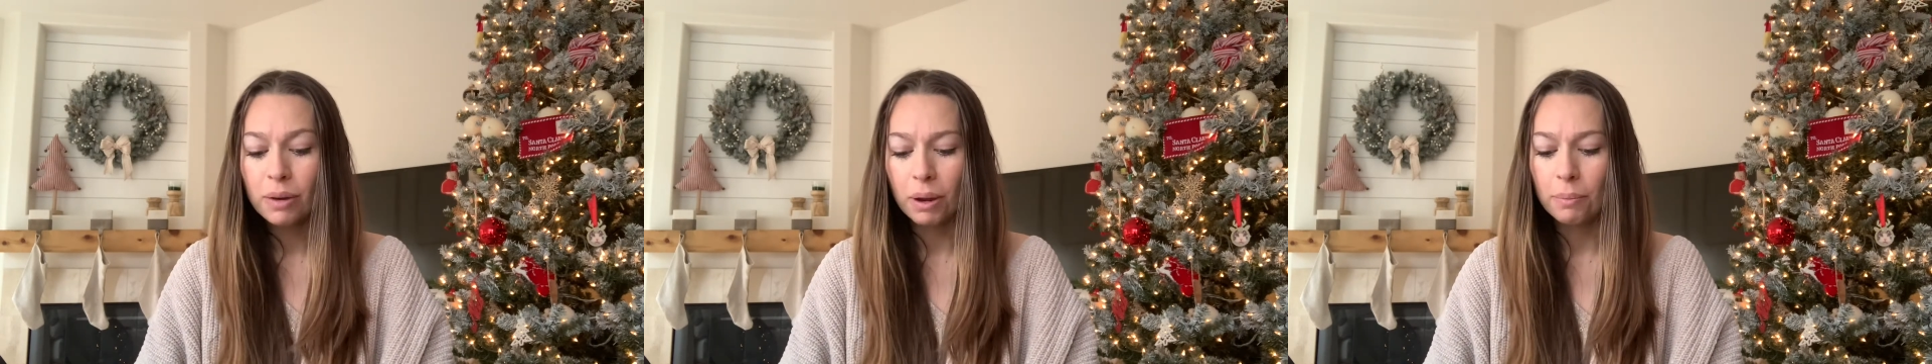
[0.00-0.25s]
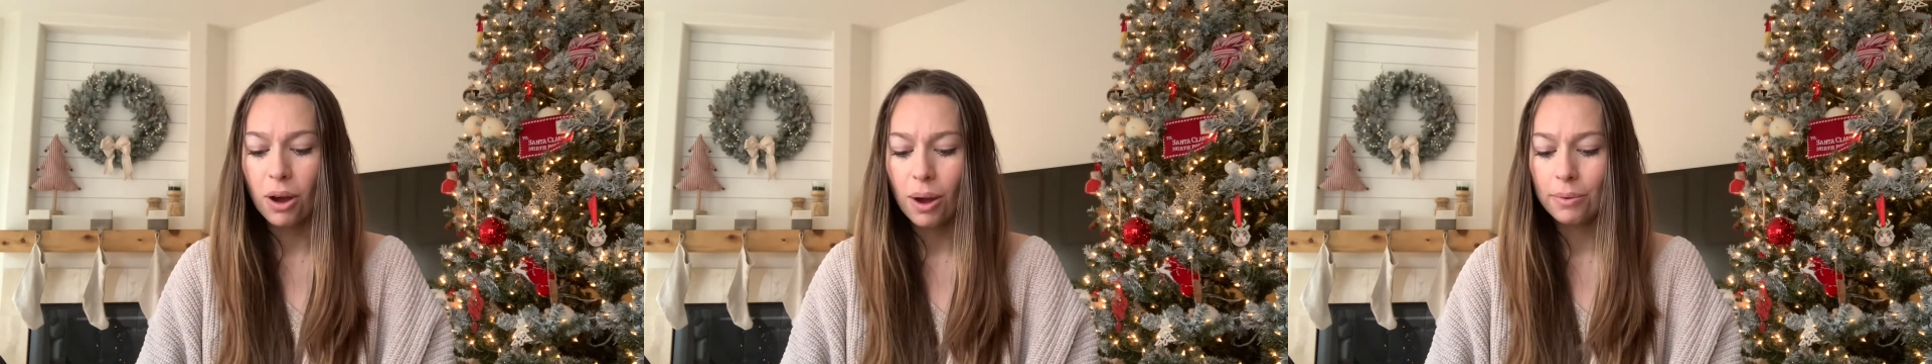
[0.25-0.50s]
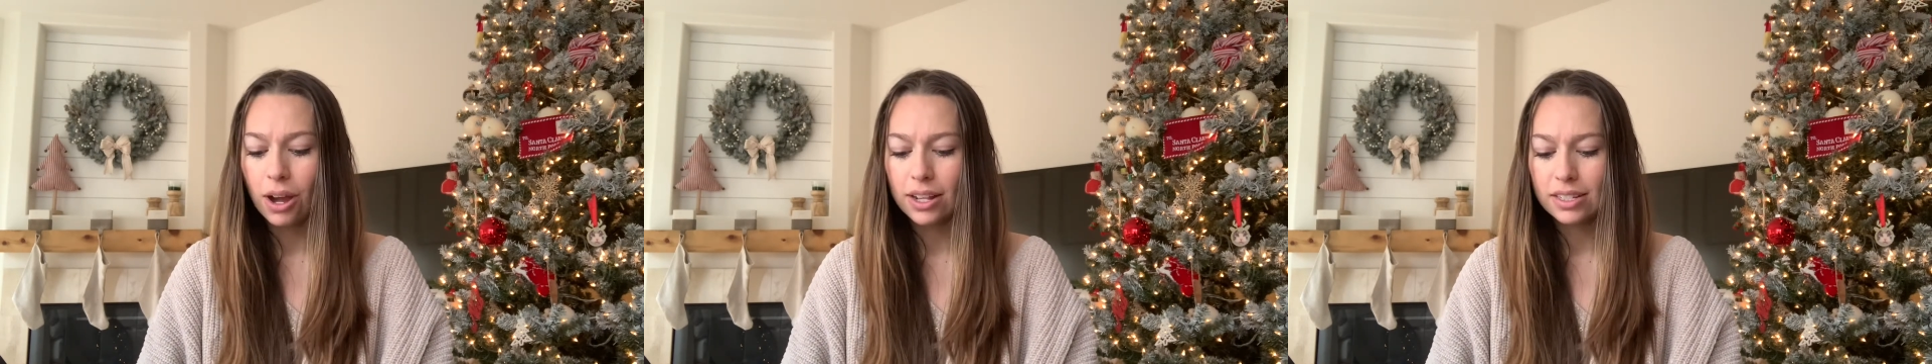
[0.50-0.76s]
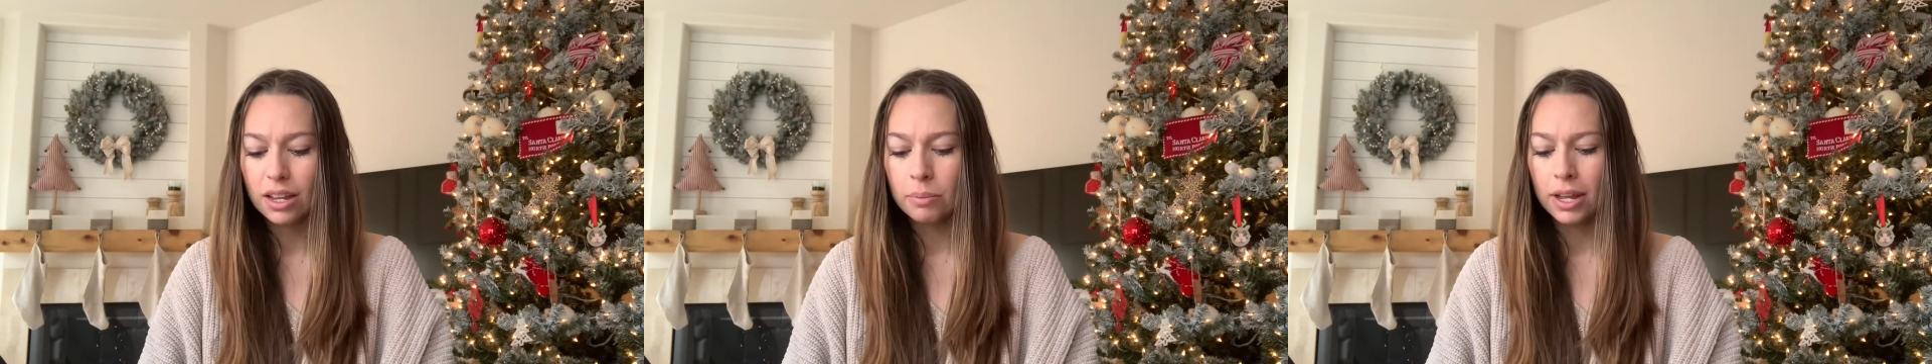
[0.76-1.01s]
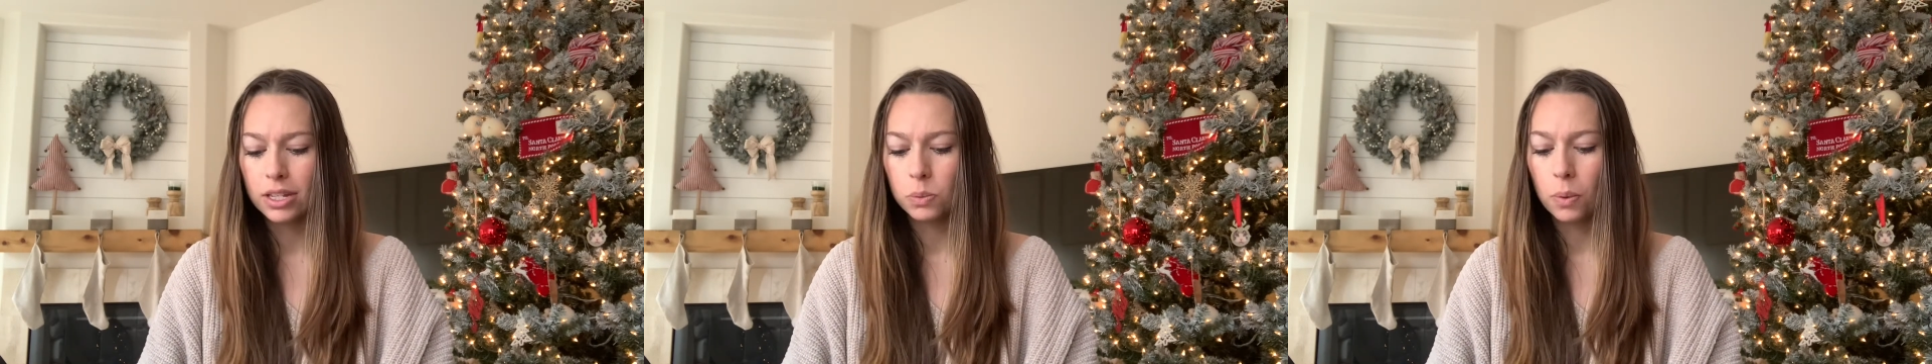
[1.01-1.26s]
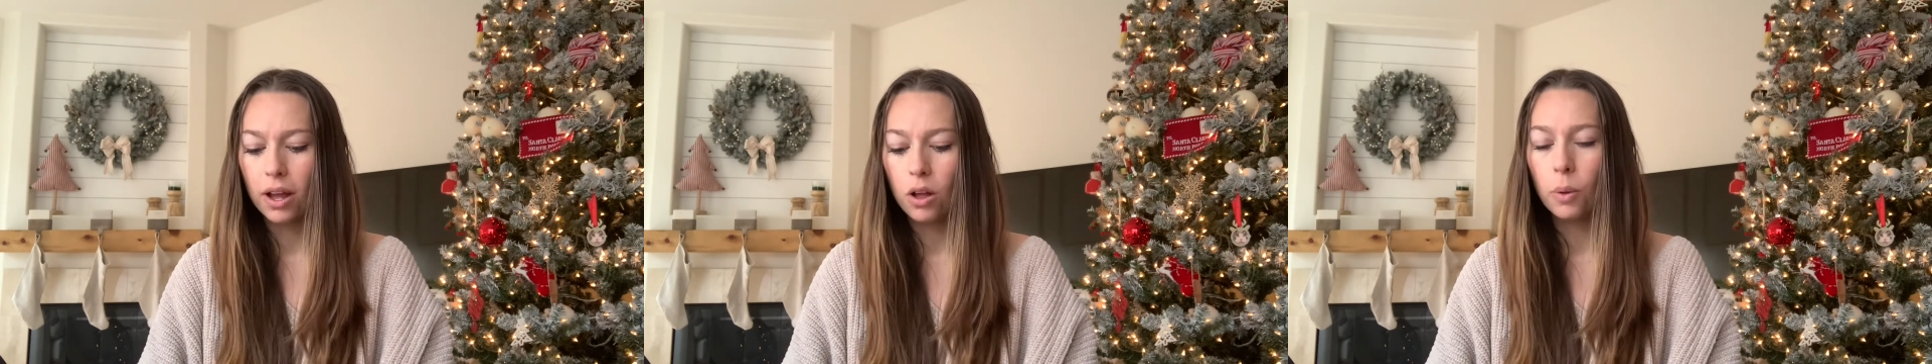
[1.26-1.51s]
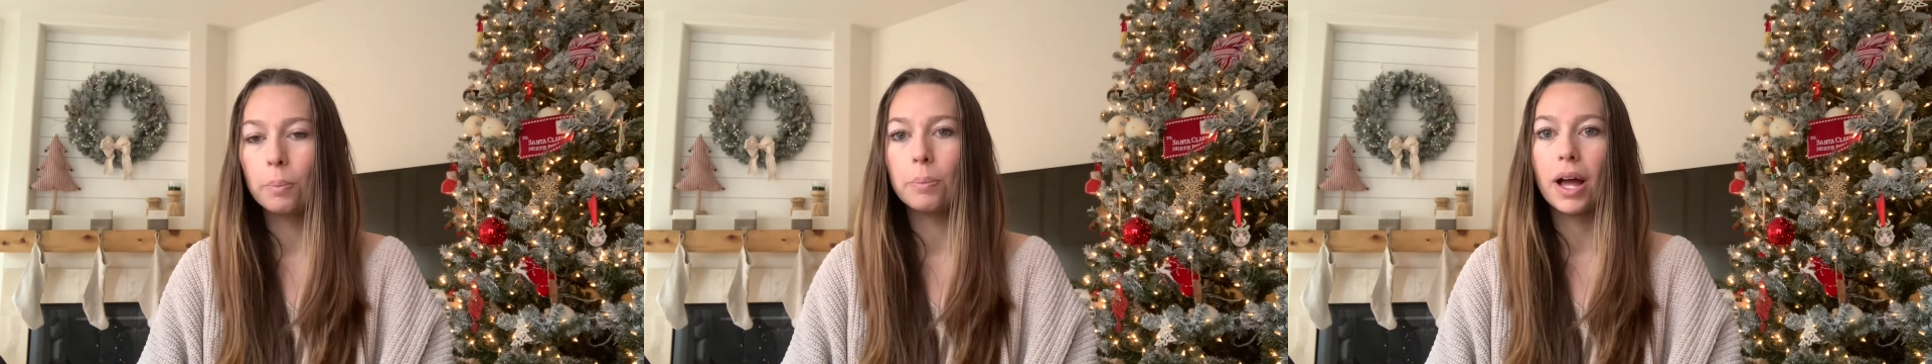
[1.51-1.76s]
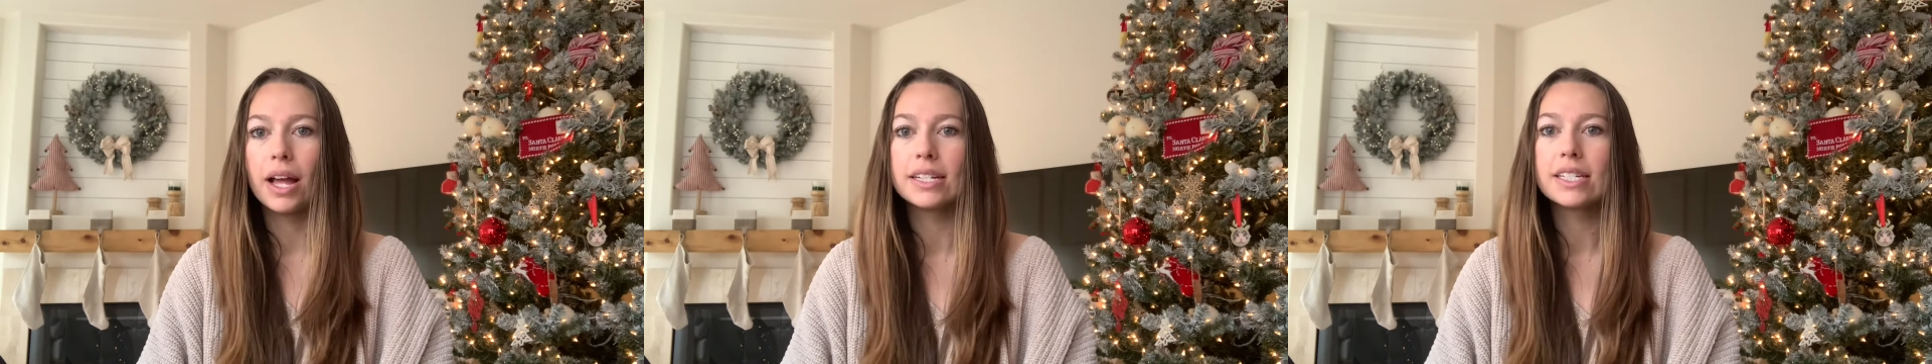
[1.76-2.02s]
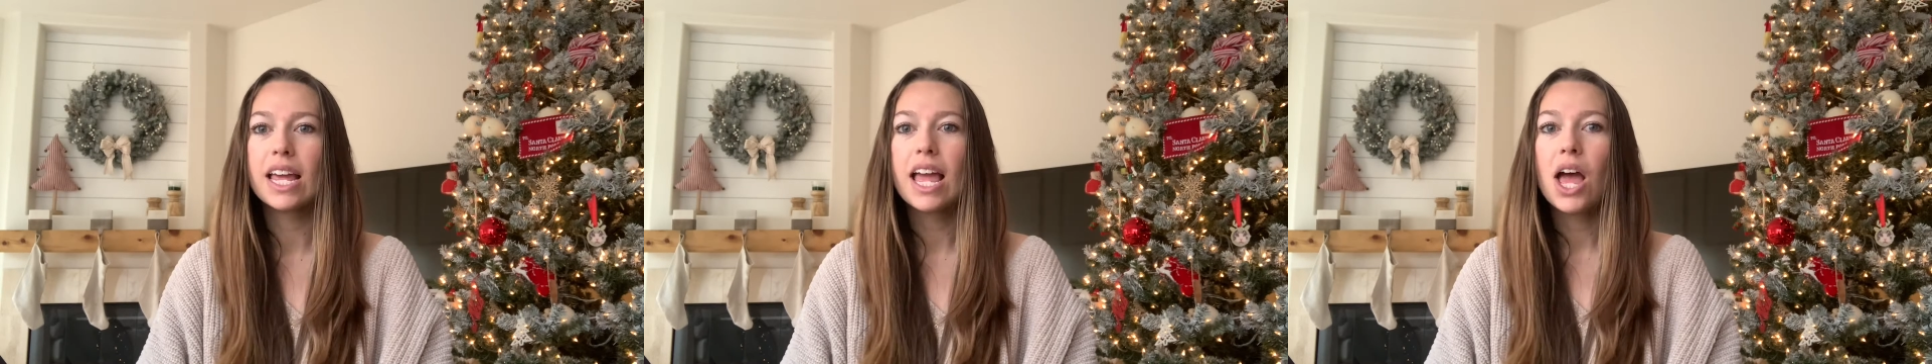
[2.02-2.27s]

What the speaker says: My mom got some as well, but